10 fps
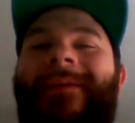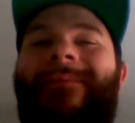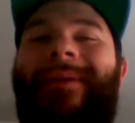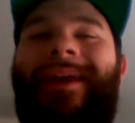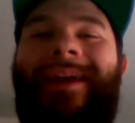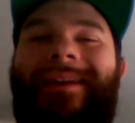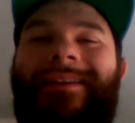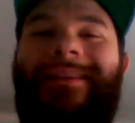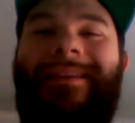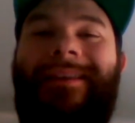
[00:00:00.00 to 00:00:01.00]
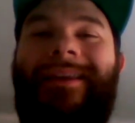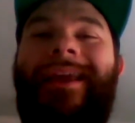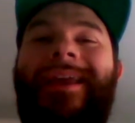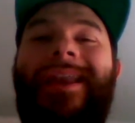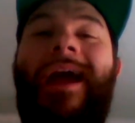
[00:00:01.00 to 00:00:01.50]
Man.
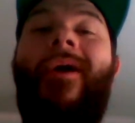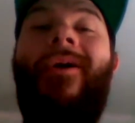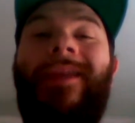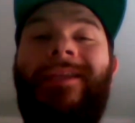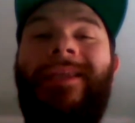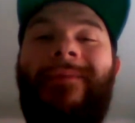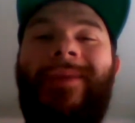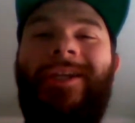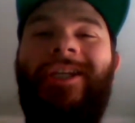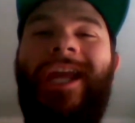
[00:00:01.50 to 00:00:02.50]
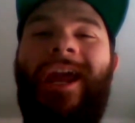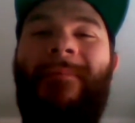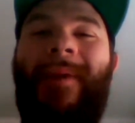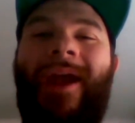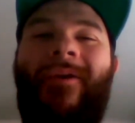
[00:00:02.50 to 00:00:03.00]
Now all that's left is Shaq
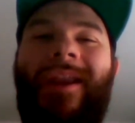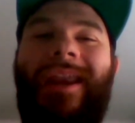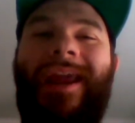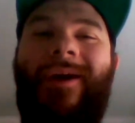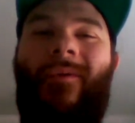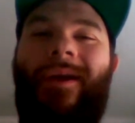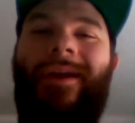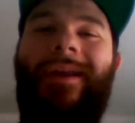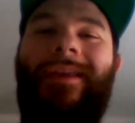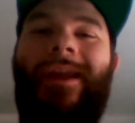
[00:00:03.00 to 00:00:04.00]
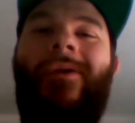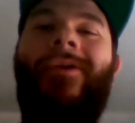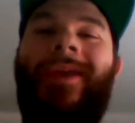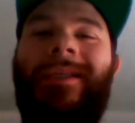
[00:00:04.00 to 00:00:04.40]
Barrett now. And Ron